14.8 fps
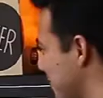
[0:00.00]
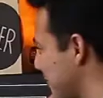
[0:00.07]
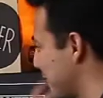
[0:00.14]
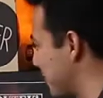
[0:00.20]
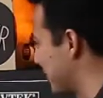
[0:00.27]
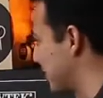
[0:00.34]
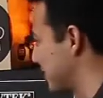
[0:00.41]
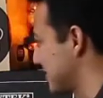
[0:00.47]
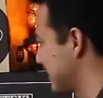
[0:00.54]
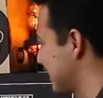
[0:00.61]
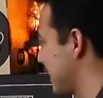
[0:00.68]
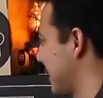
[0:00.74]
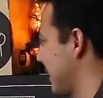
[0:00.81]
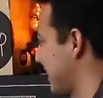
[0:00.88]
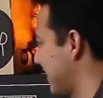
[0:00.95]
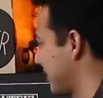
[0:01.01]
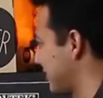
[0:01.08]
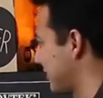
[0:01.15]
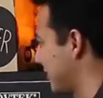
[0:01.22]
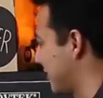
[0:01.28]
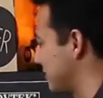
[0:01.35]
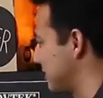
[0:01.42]
promotes the heck out
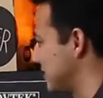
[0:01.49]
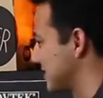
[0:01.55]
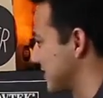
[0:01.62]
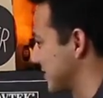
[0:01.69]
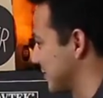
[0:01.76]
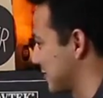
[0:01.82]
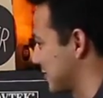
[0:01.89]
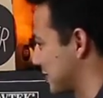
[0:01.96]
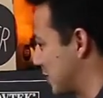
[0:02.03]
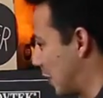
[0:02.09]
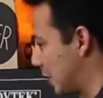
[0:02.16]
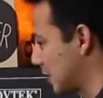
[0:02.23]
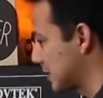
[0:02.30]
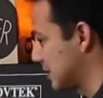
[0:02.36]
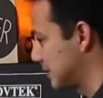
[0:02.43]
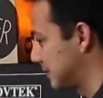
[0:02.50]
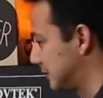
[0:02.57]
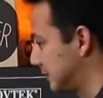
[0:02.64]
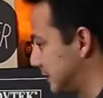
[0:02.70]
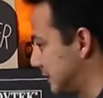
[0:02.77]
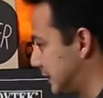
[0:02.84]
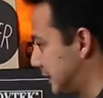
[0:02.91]
of our music, which is awesome.
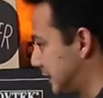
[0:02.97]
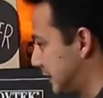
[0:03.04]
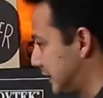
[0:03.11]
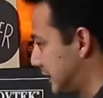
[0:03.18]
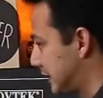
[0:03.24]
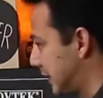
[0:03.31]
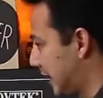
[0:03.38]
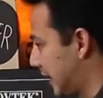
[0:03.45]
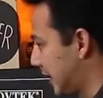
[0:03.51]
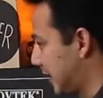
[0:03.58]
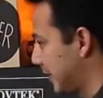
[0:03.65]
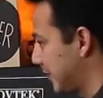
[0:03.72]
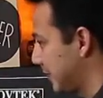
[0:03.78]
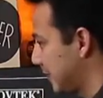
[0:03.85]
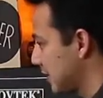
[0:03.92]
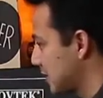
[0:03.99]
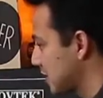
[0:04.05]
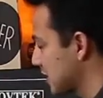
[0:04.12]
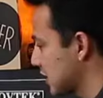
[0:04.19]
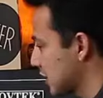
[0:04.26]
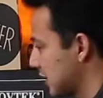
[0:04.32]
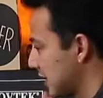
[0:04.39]

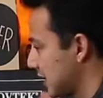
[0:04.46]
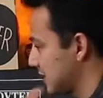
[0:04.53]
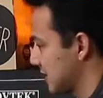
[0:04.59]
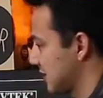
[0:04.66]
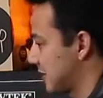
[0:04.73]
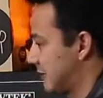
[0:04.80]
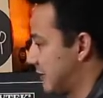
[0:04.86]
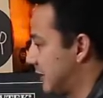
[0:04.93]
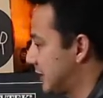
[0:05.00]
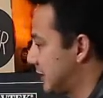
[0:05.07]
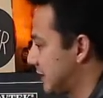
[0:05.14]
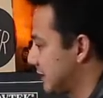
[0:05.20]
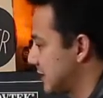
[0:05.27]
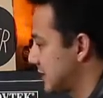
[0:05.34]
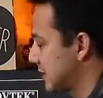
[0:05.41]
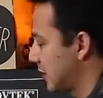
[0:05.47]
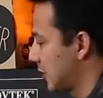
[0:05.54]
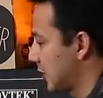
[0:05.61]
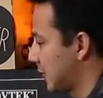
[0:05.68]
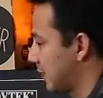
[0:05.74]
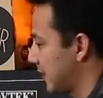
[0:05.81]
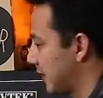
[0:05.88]
Just connecting directly.
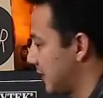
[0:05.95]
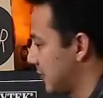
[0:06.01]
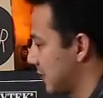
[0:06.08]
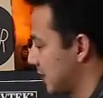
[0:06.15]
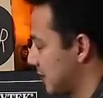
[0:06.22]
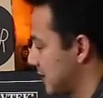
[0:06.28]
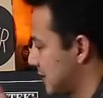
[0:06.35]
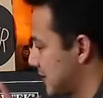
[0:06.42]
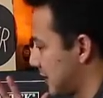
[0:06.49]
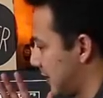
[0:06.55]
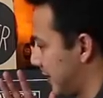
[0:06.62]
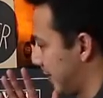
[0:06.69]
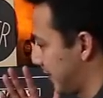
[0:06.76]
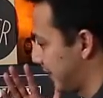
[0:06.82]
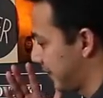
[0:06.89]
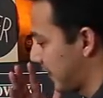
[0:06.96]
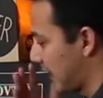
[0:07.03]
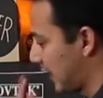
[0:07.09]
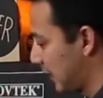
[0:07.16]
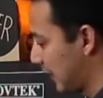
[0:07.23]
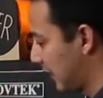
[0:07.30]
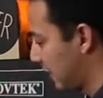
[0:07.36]
So anyways,
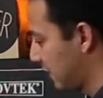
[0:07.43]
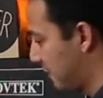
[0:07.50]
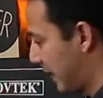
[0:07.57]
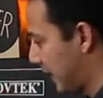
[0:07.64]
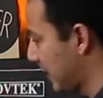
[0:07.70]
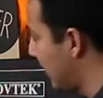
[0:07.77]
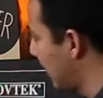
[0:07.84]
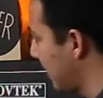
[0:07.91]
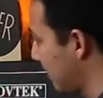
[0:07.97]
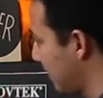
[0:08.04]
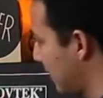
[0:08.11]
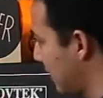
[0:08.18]
I love Bandcamp